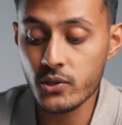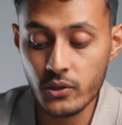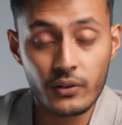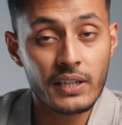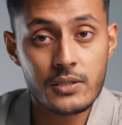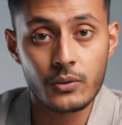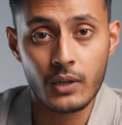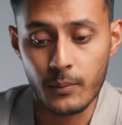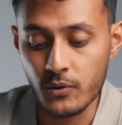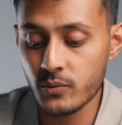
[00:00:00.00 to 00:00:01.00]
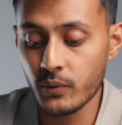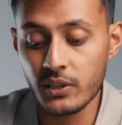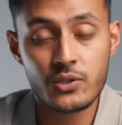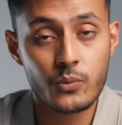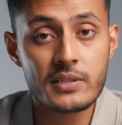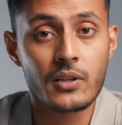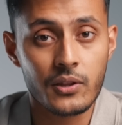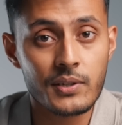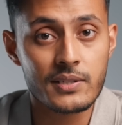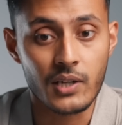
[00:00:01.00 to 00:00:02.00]
on these two cameras, when you switch to
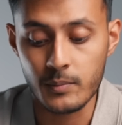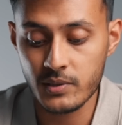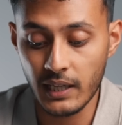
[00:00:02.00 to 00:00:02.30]
3 times,